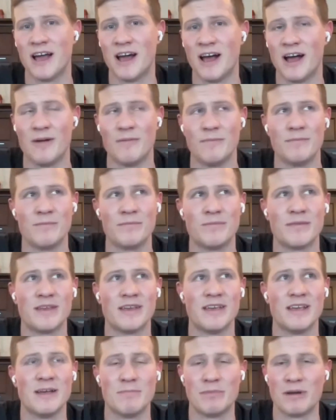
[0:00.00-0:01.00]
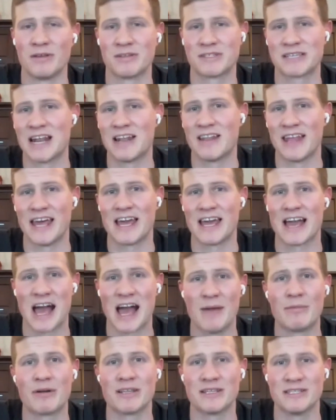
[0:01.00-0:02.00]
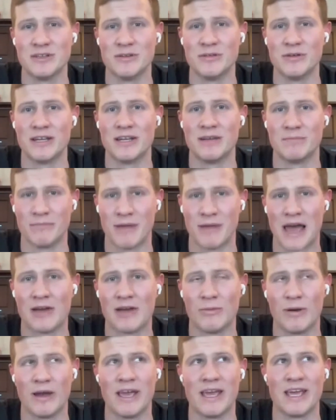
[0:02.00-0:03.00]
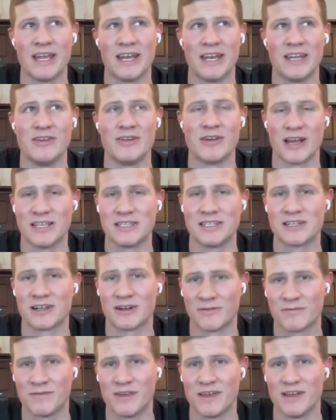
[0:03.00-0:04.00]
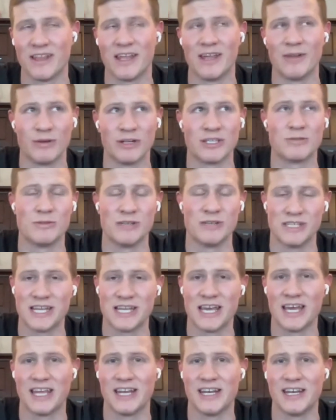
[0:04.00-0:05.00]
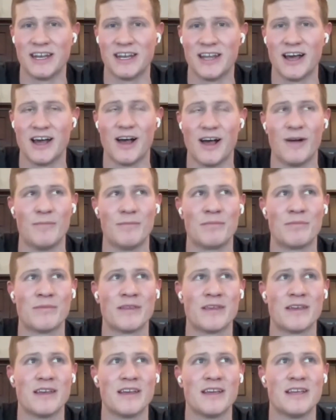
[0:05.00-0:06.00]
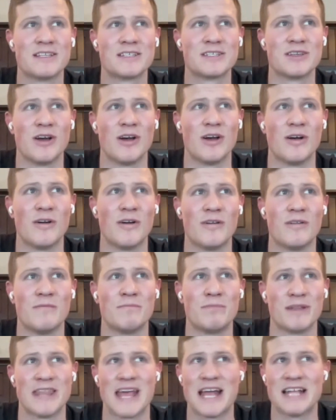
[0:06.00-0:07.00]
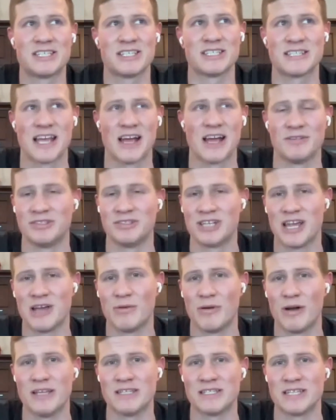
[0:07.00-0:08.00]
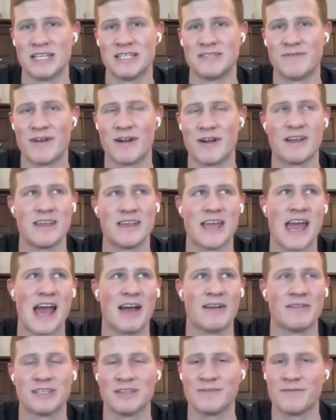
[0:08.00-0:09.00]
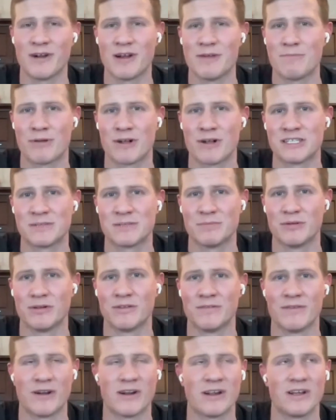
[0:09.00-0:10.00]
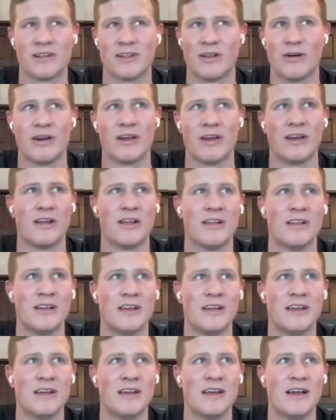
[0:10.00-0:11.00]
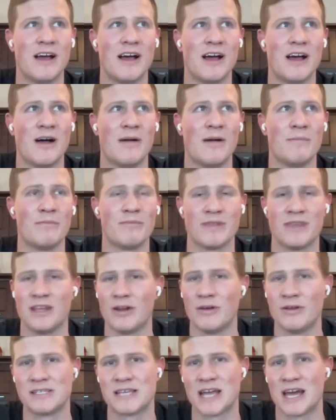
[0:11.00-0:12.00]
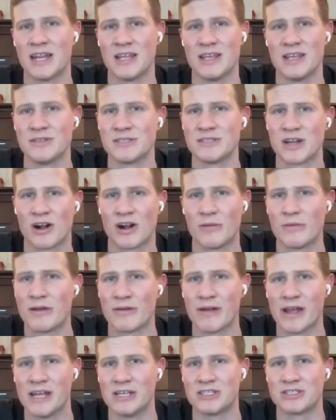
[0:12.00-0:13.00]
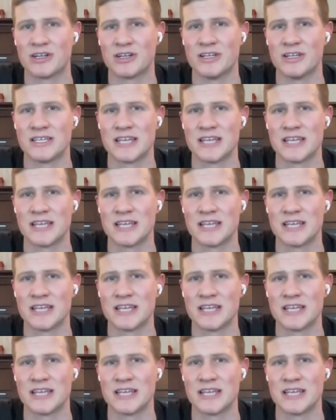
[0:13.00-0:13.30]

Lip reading: But it was kind of like, I'm gonna do it my way and you guys are gonna feel it, which we did. But that's just how Jay was. And he's very principled, very loyal. He's an Army Ranger.